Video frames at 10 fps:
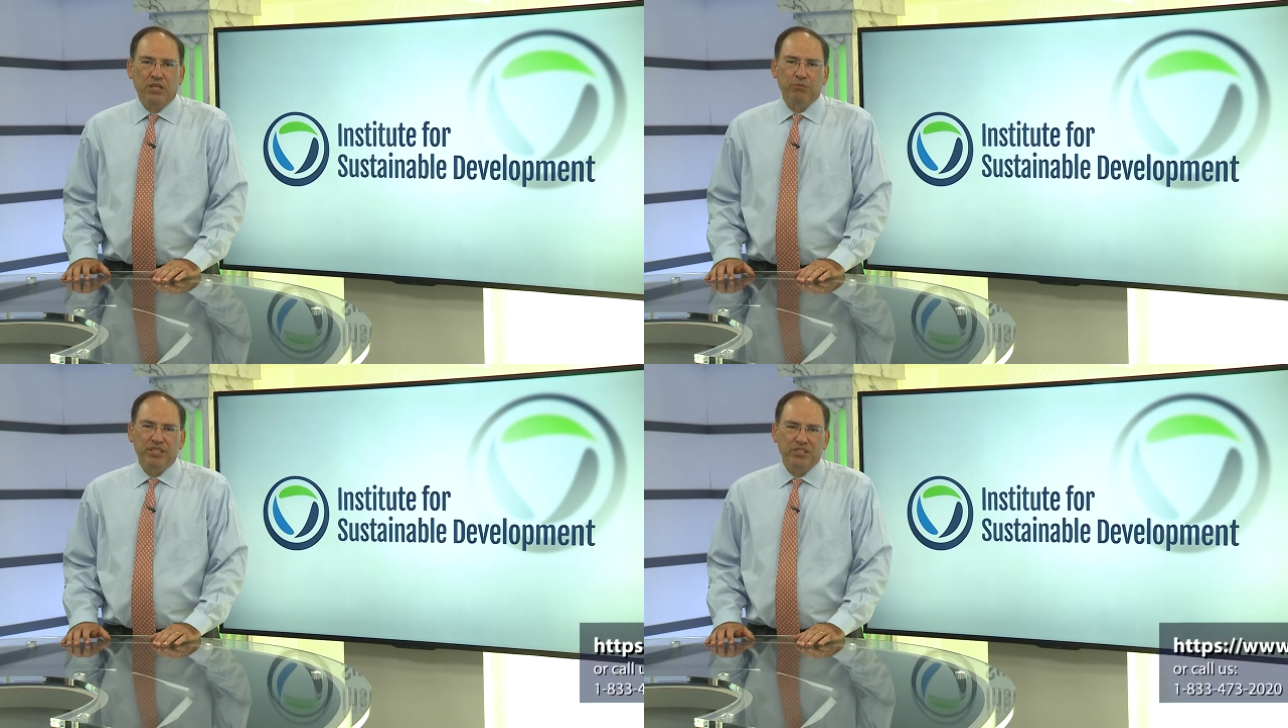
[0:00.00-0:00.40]

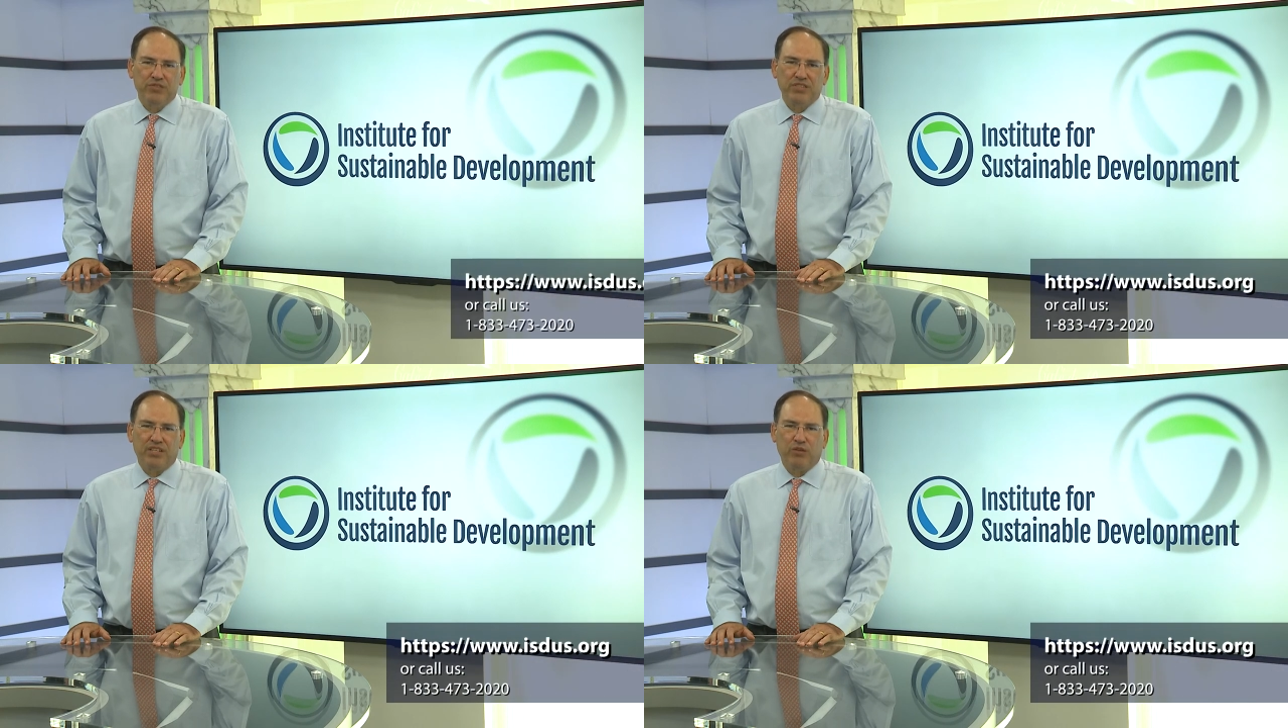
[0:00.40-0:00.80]
please
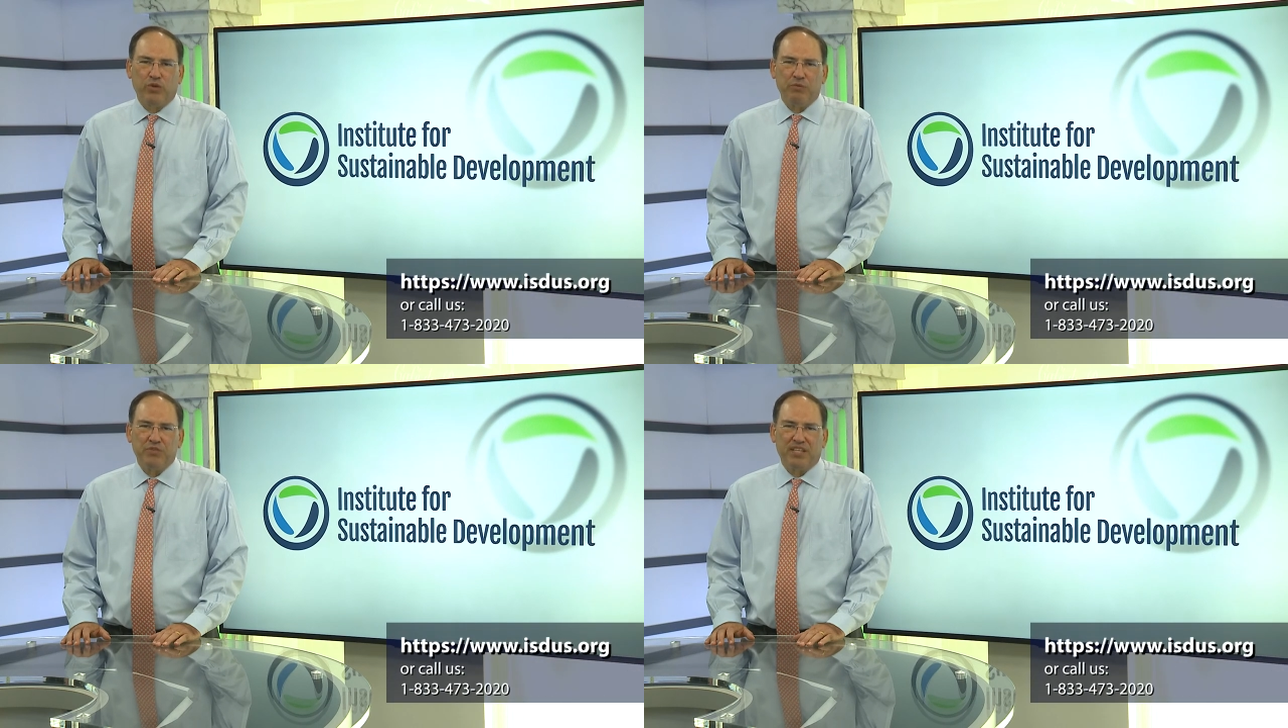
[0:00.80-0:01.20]
visit our
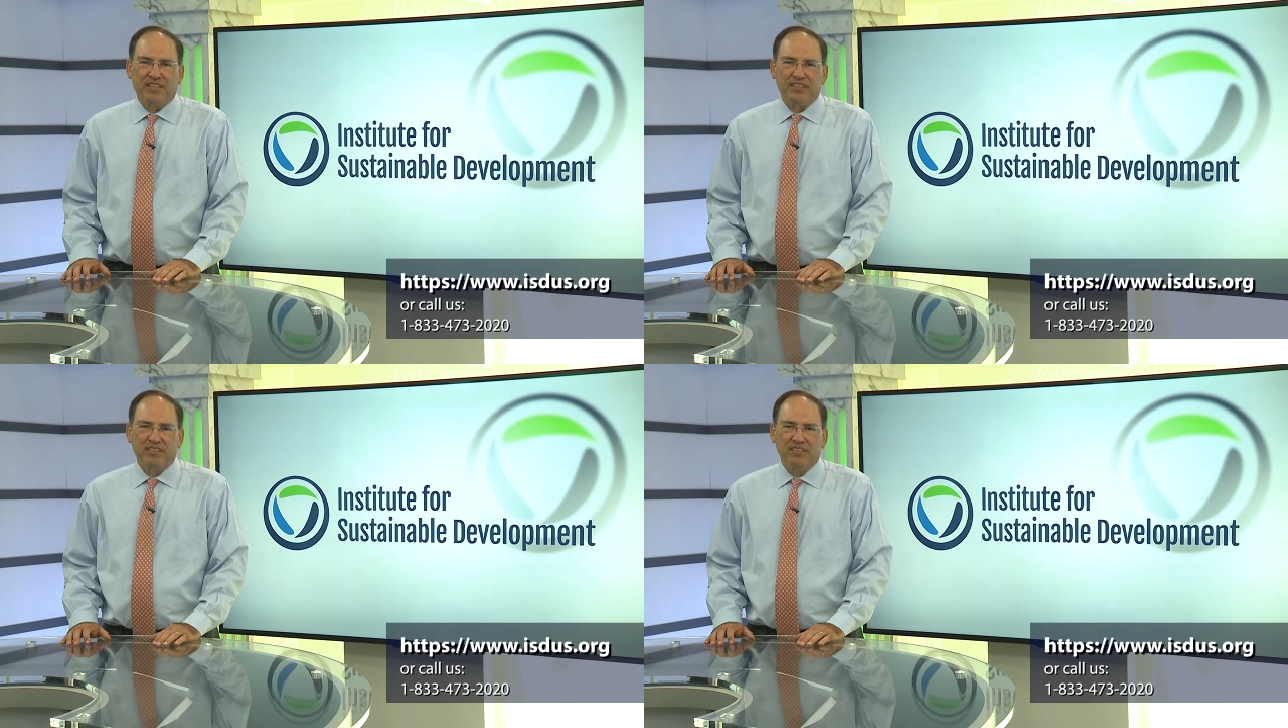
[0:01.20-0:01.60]

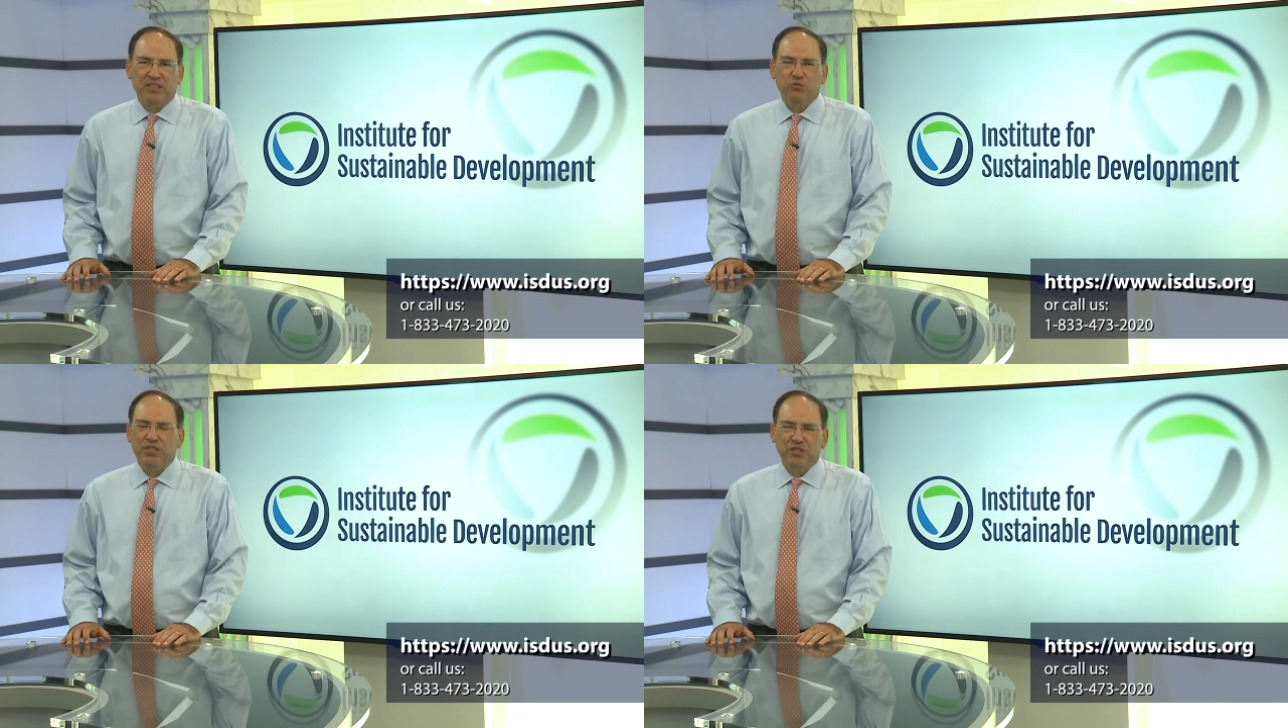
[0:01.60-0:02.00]
website.
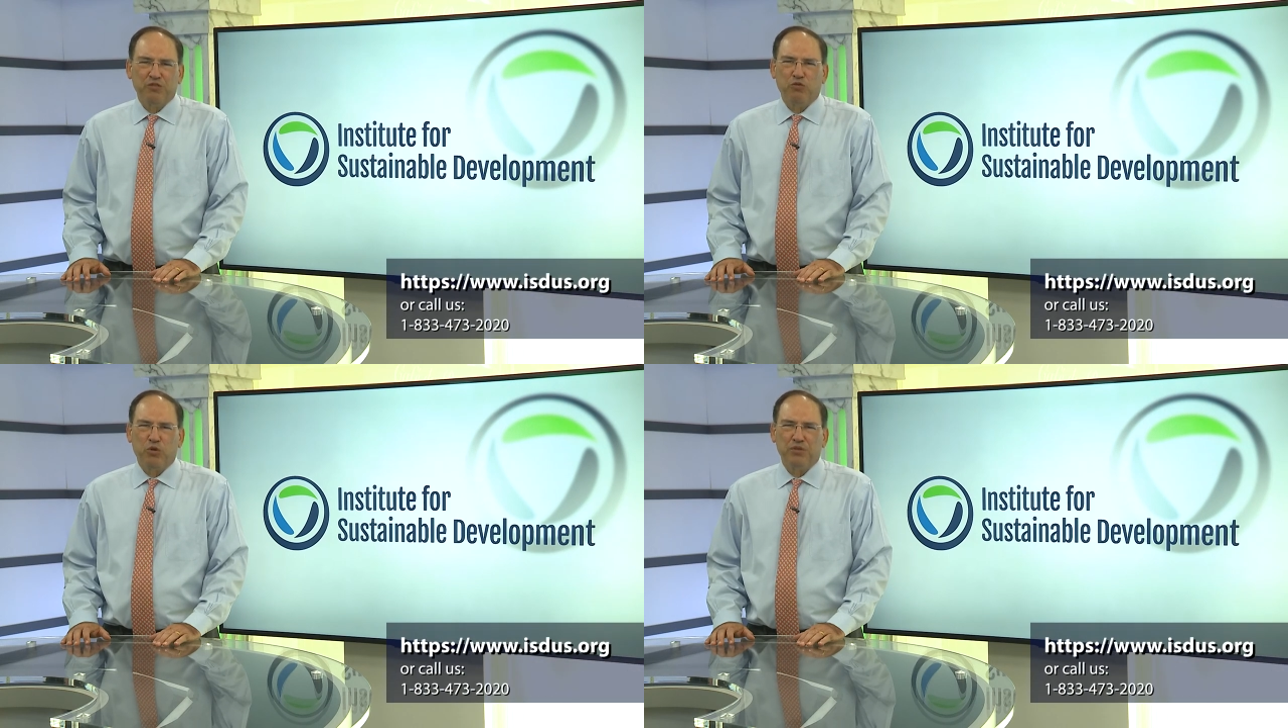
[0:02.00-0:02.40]
We look
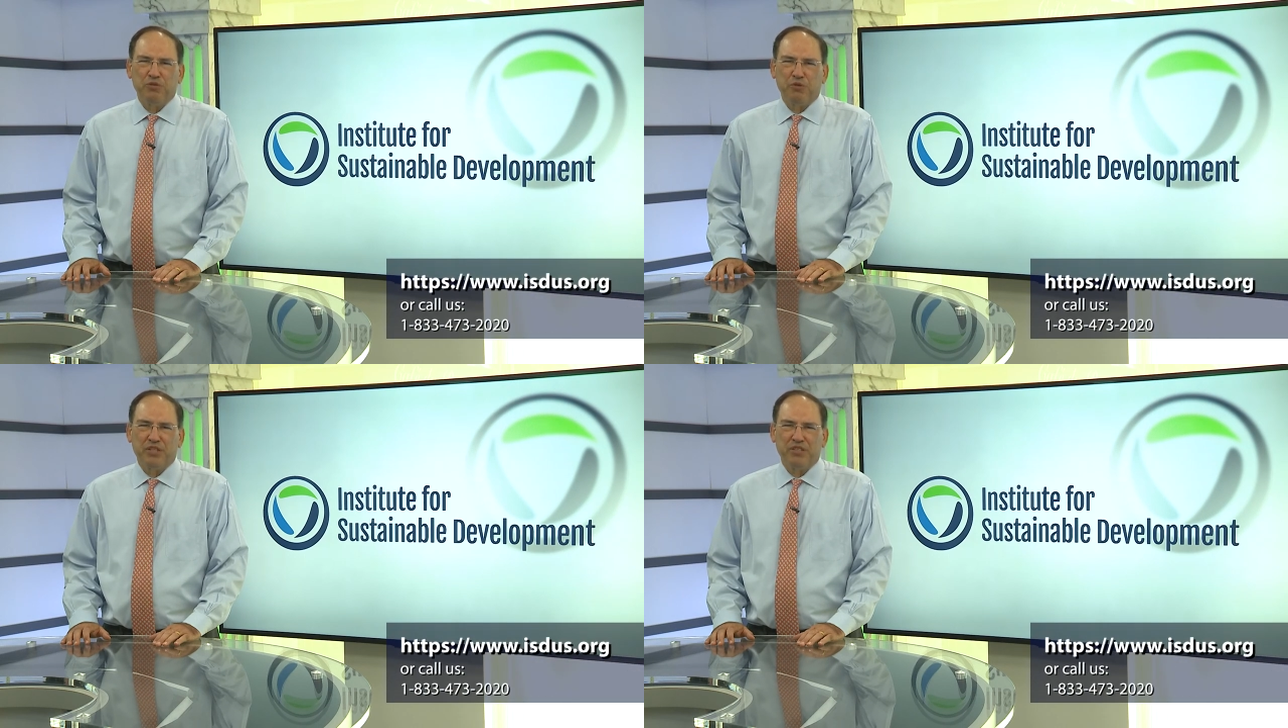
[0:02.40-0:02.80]
forward to
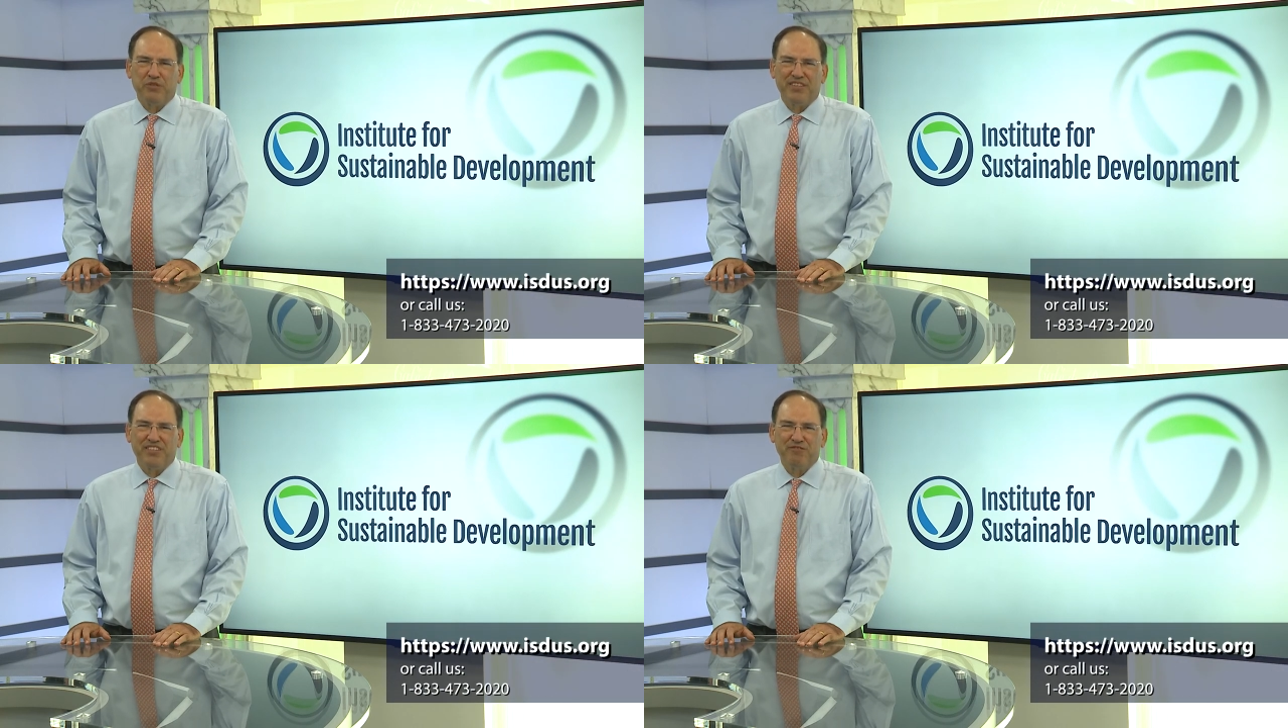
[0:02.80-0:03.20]
working
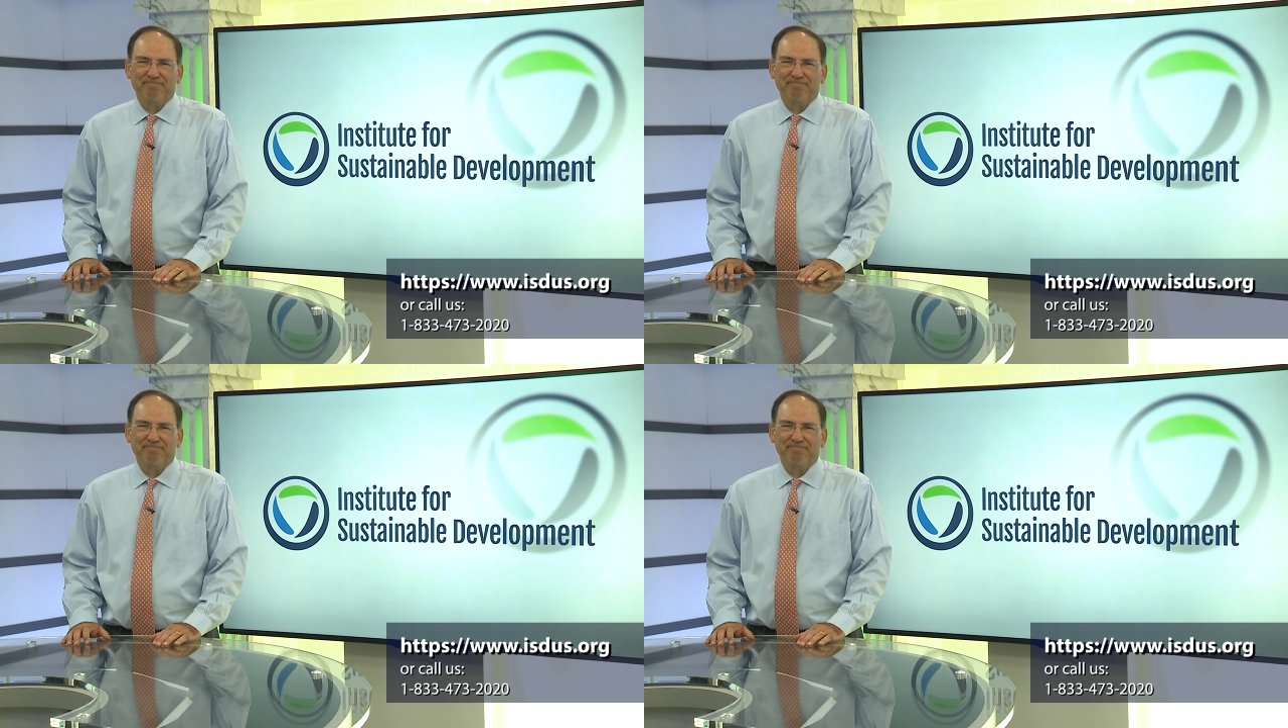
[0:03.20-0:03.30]
with you.